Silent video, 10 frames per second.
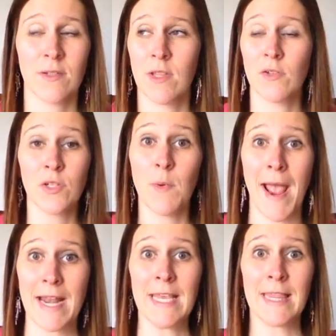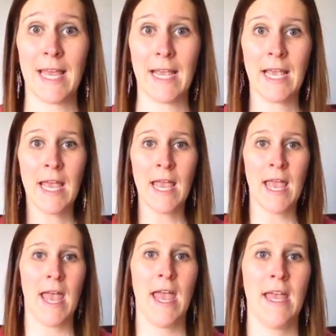They'll do anything.
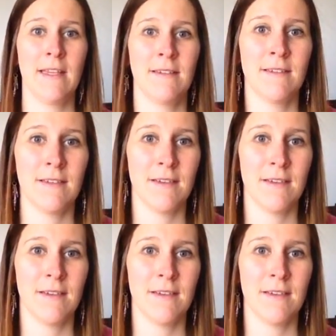And